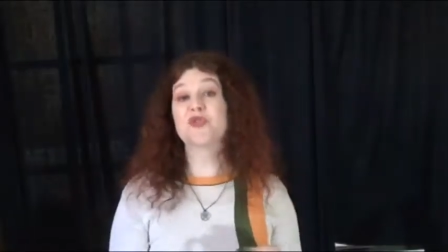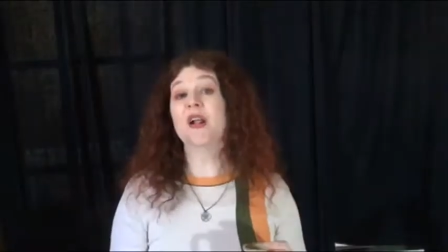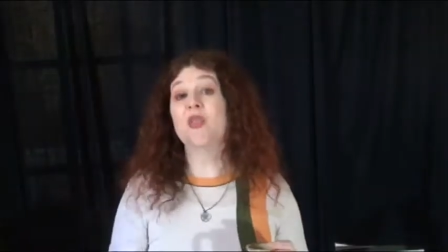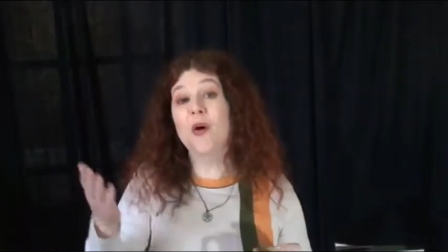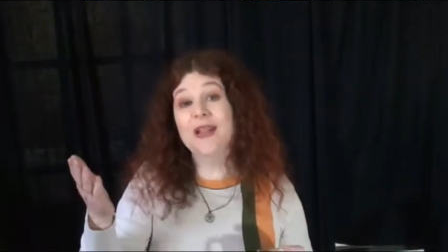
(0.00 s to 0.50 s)
is great
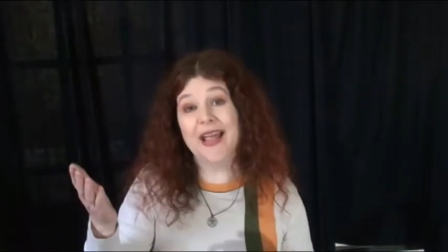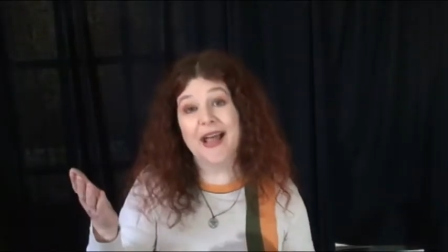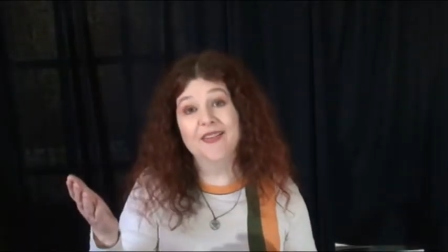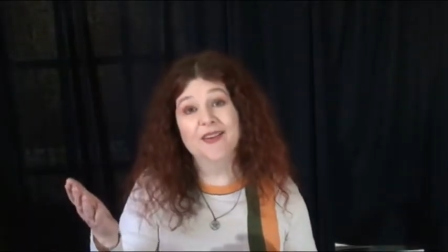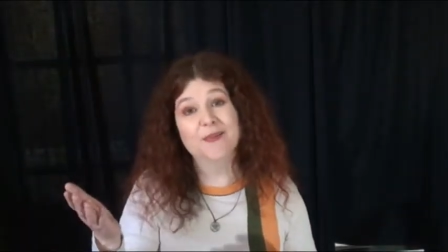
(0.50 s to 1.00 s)
on the one
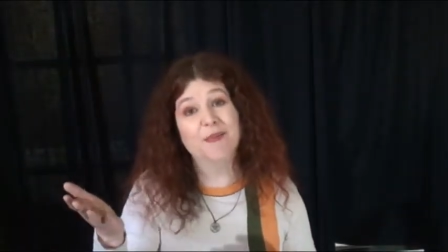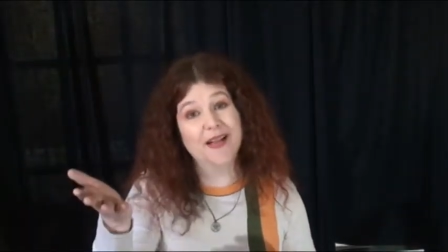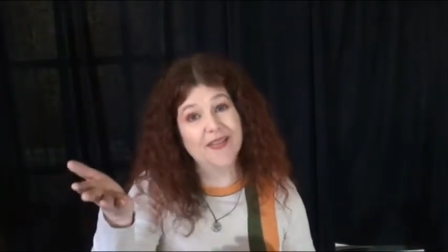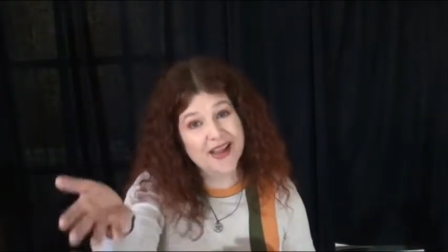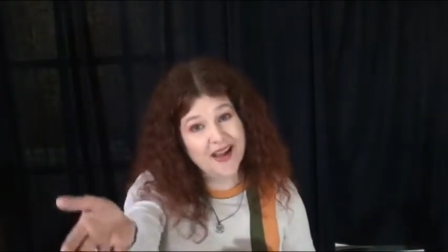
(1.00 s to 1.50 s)
hand, but
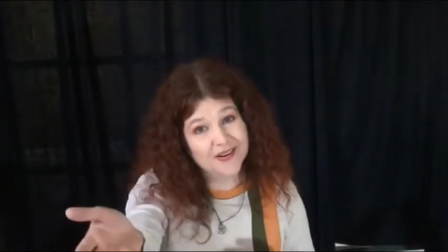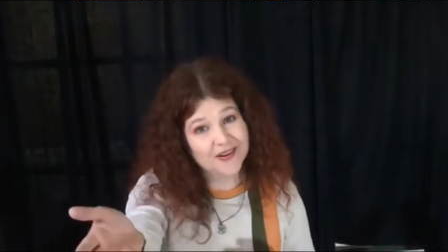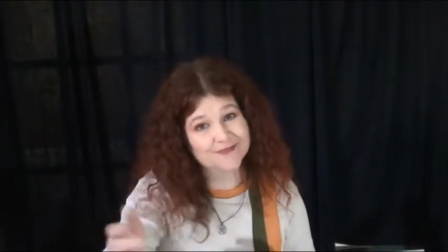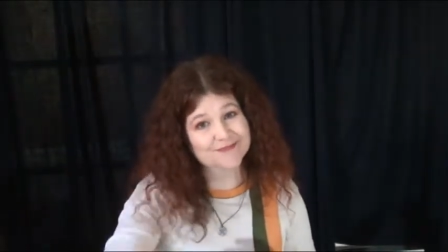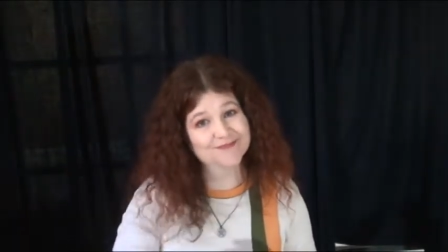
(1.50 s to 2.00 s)
on the
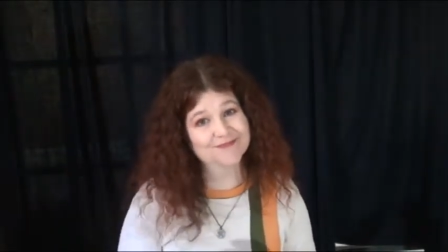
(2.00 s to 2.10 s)
other,